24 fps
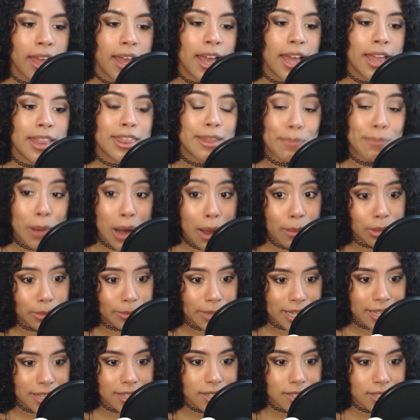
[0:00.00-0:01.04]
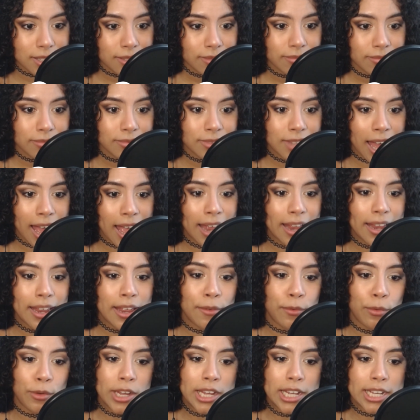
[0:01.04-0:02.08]
The problem is that
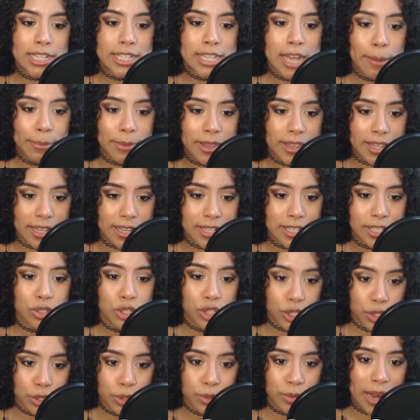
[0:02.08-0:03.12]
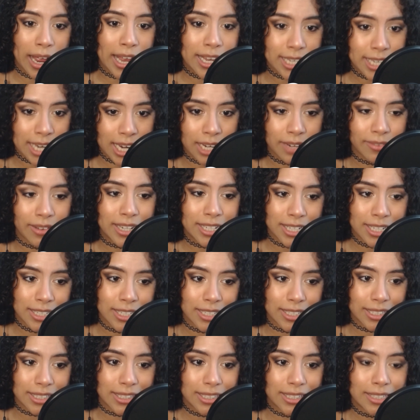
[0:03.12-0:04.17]
if we accept this too as Native
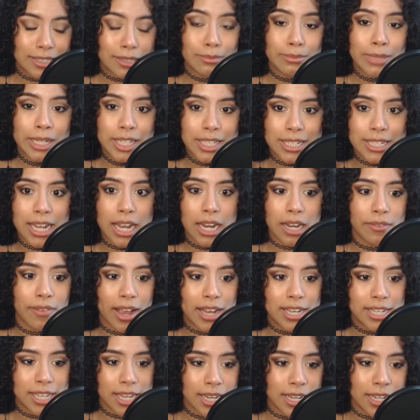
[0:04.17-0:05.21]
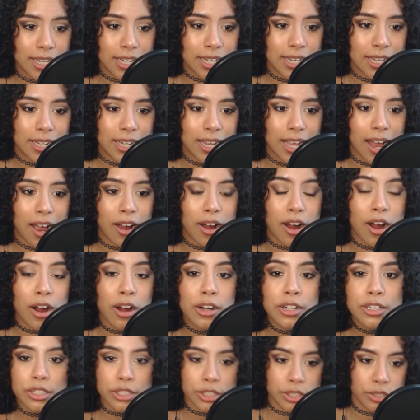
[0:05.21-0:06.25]
identity, it makes Native identity
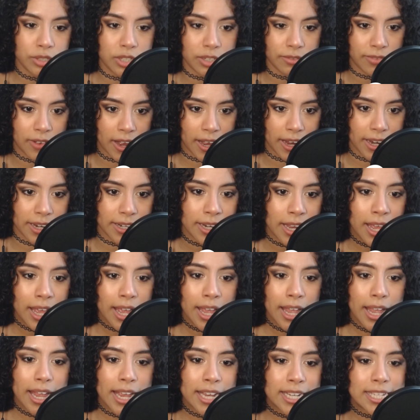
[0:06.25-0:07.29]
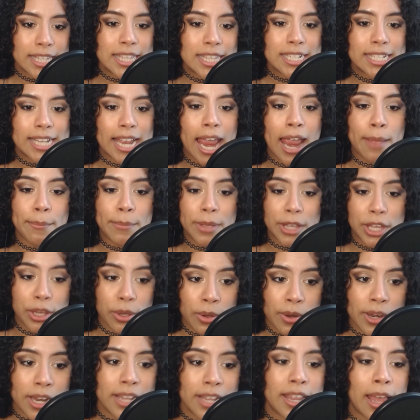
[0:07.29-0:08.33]
harder to define. It's this
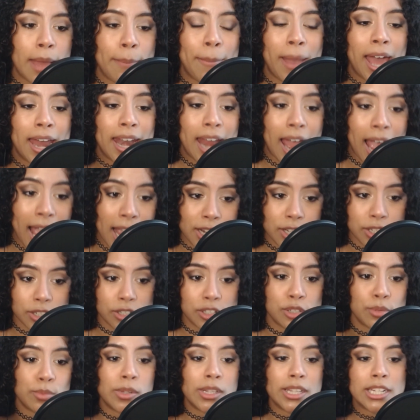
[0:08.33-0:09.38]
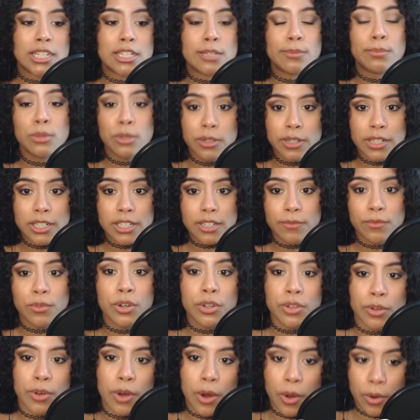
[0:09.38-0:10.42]
ambiguity that bad actors will exploit for
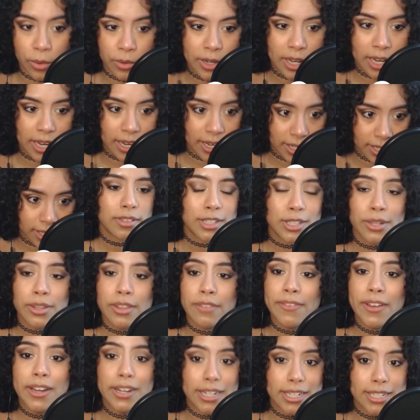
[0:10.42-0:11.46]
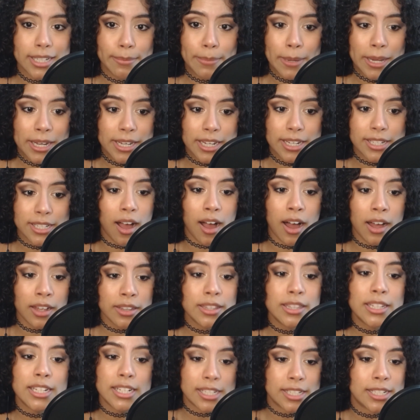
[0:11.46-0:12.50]
their own ends. So the various opinions
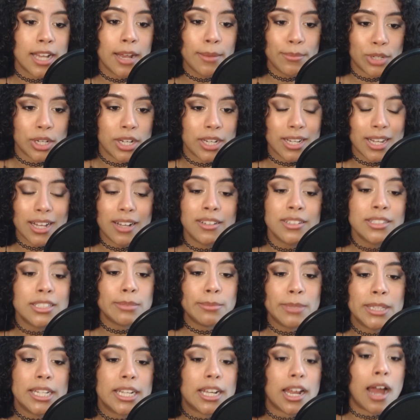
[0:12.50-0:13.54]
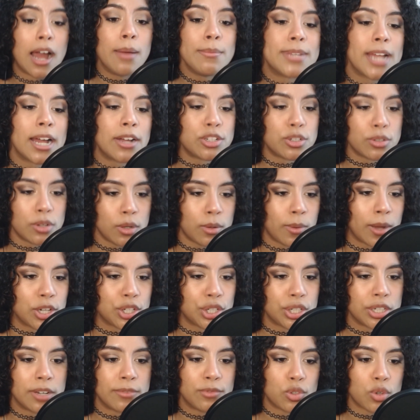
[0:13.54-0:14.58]
on this subject ultimately come down to a
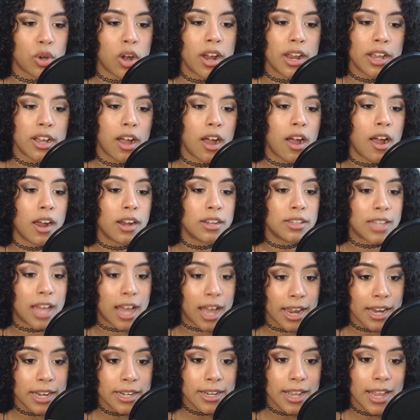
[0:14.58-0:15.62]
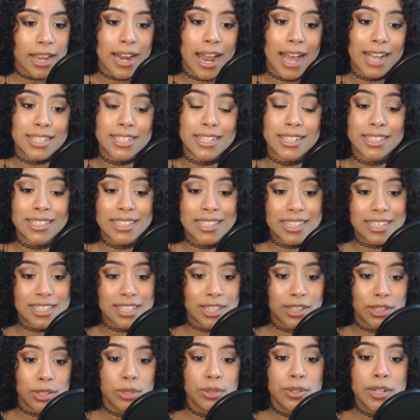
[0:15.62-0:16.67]
question of drawing a hard line and accidentally
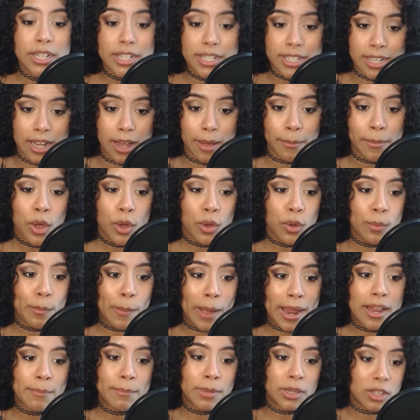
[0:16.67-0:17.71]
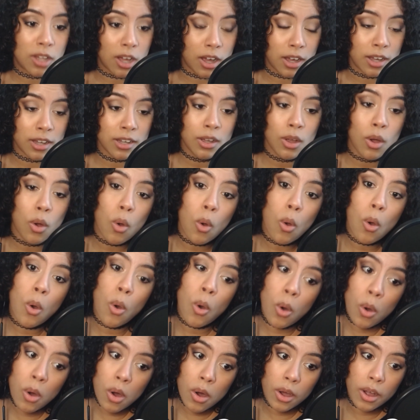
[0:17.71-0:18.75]
excluding some who might belong,
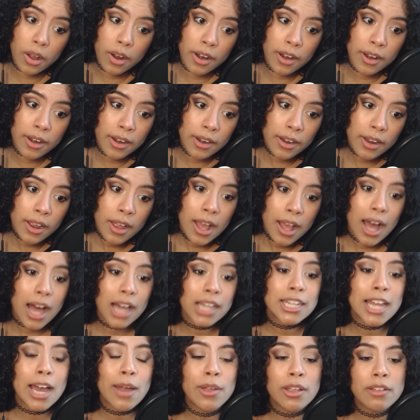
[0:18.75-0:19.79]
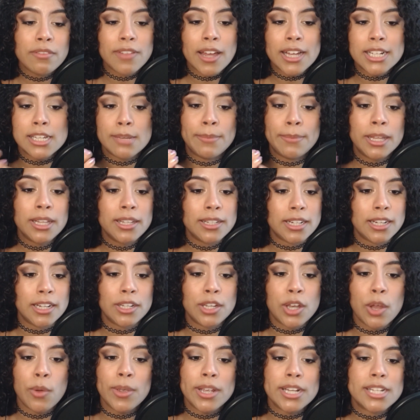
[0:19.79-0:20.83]
or allowing flexibility,
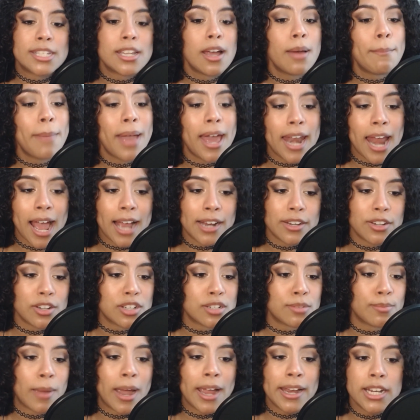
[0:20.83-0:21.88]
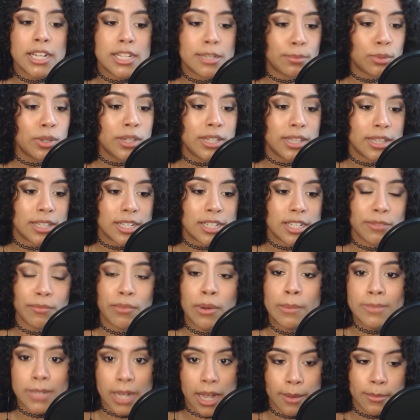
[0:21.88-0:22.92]
knowing some bad actors might exploit this
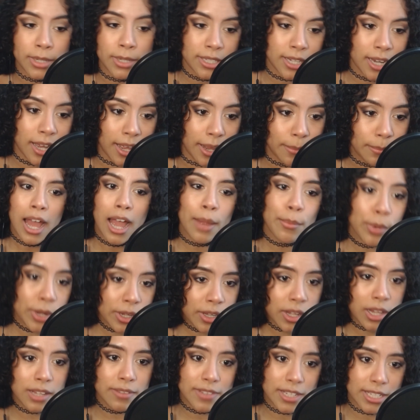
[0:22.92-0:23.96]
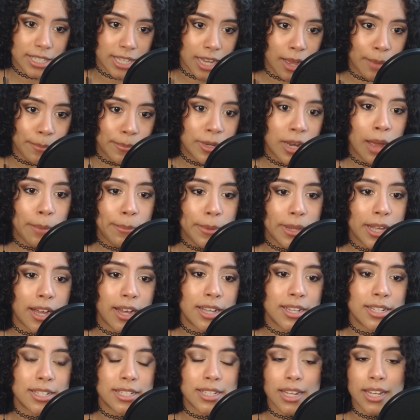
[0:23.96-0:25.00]
from time to time. I bring all of this up not
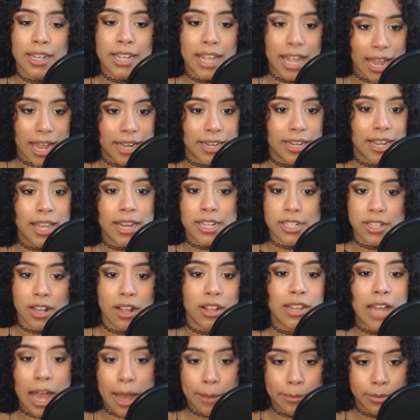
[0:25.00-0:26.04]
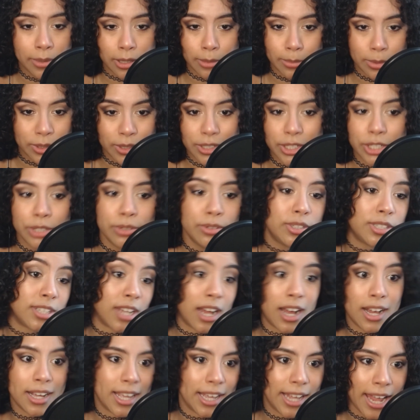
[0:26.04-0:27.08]
because, again, it is all applicable to
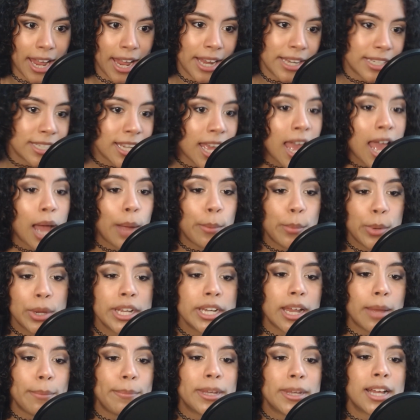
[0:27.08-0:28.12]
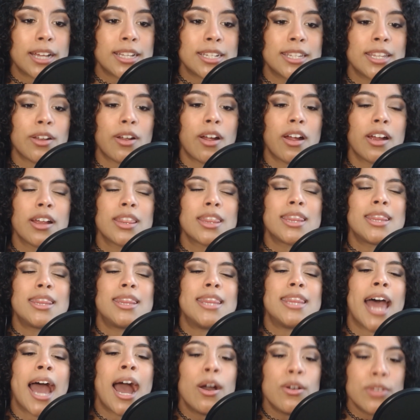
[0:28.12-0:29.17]
Sokkagate. I bring it up because there are
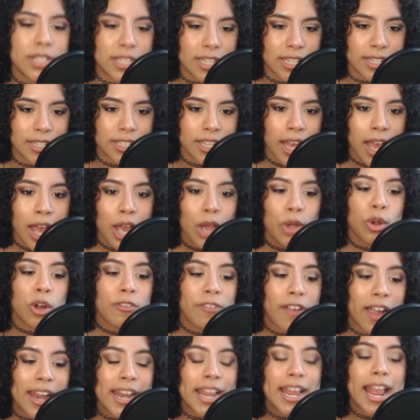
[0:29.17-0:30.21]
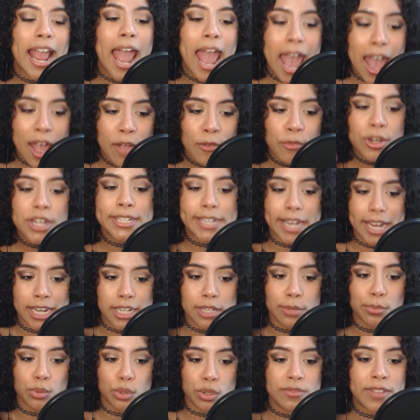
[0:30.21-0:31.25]
thousands who are fighting every day to
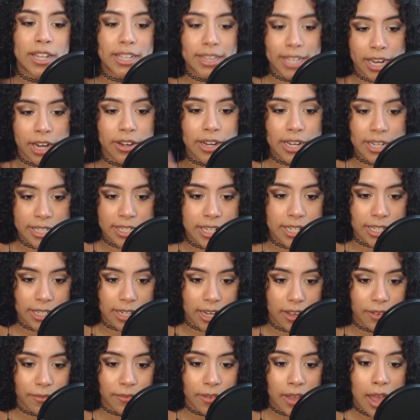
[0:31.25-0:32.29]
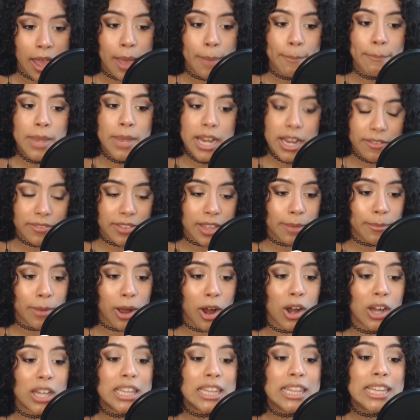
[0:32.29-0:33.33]
prove that they are Indian enough. Many of them
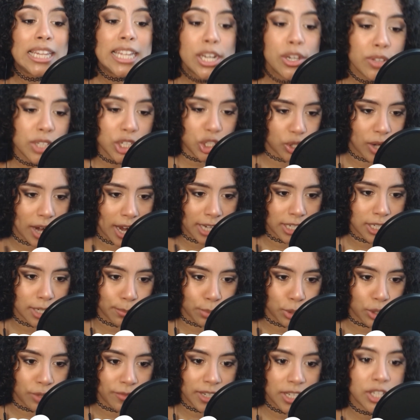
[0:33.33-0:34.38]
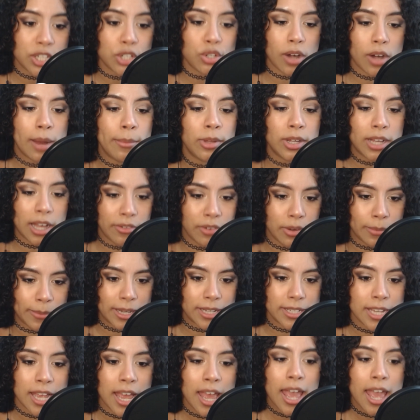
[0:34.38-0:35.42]
are literally trying to prove it to tribal
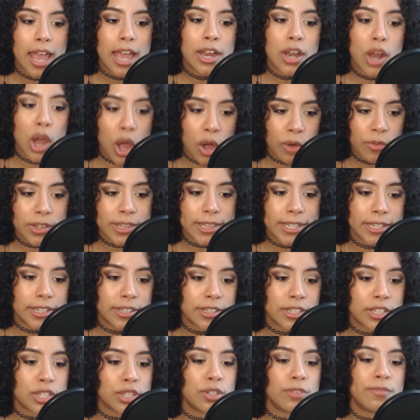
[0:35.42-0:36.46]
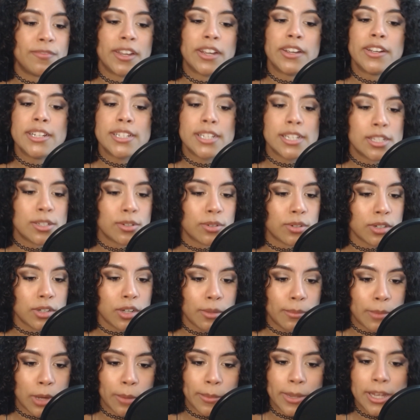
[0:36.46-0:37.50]
government. And over the years, through various historical
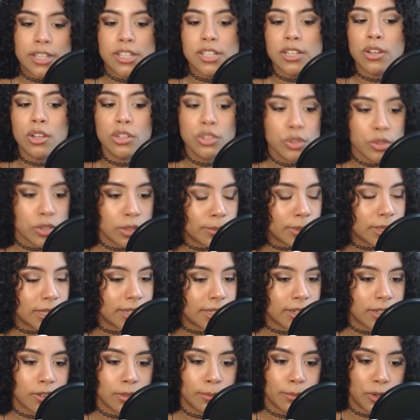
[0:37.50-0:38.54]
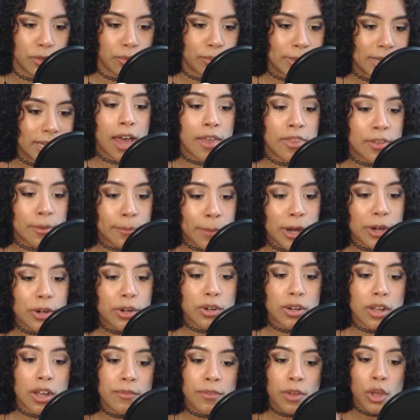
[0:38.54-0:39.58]
moments, cultural and political movement, the marker
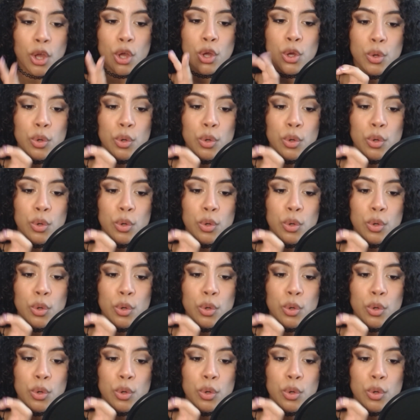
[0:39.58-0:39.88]
of who